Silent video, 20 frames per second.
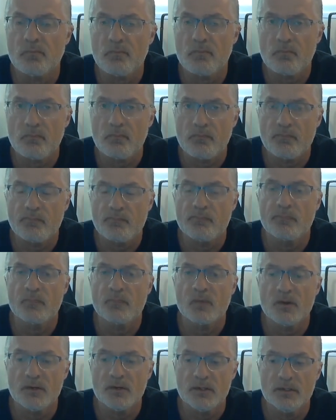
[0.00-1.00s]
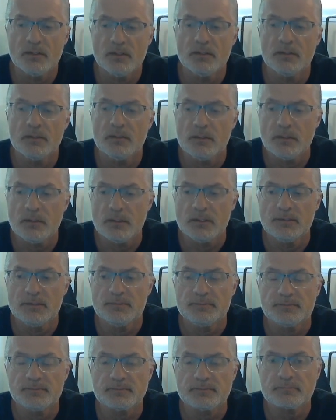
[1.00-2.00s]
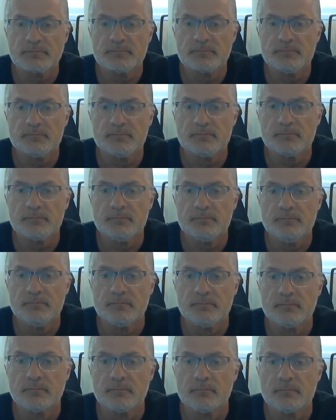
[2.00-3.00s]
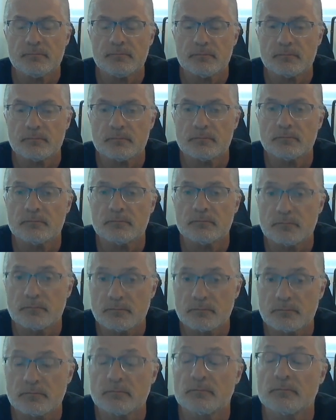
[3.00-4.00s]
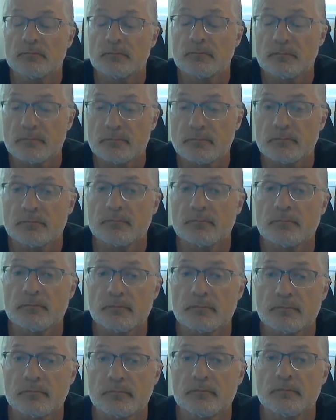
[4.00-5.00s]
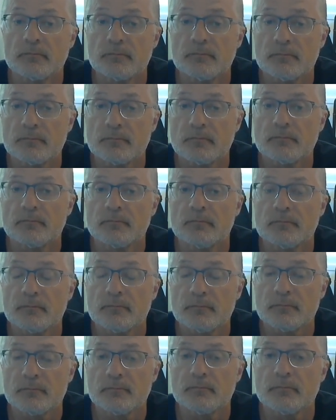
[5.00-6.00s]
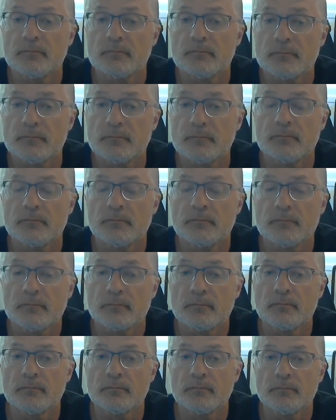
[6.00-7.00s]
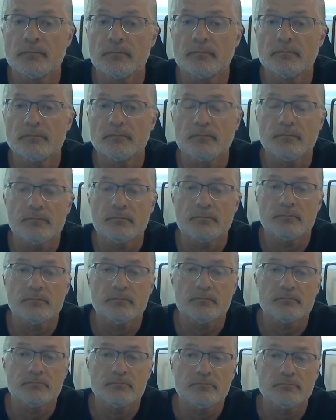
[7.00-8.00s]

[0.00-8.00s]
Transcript: The person shown says nothing.